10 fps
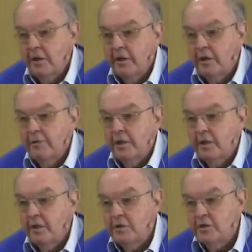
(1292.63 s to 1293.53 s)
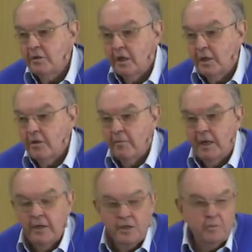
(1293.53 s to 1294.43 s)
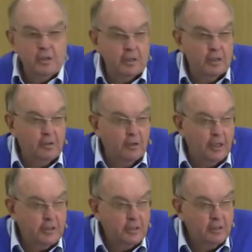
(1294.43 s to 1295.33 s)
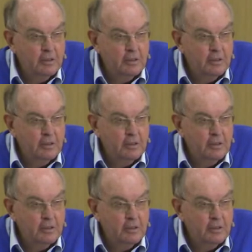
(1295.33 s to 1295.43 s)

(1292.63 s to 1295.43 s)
Nobody knows you like your marriage partner, right?